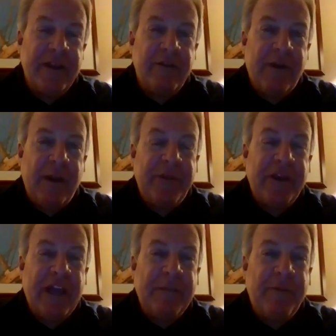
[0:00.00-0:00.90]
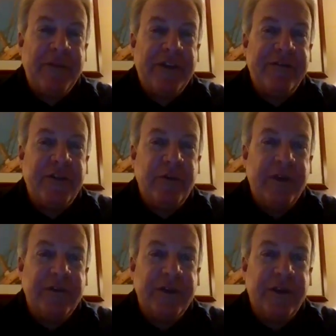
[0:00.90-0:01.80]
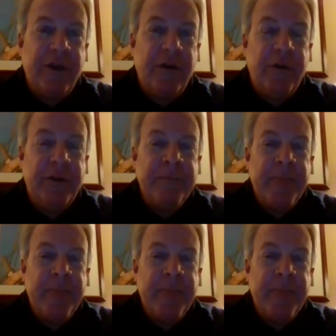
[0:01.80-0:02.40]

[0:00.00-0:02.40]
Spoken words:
Rapala came out with it a few years ago.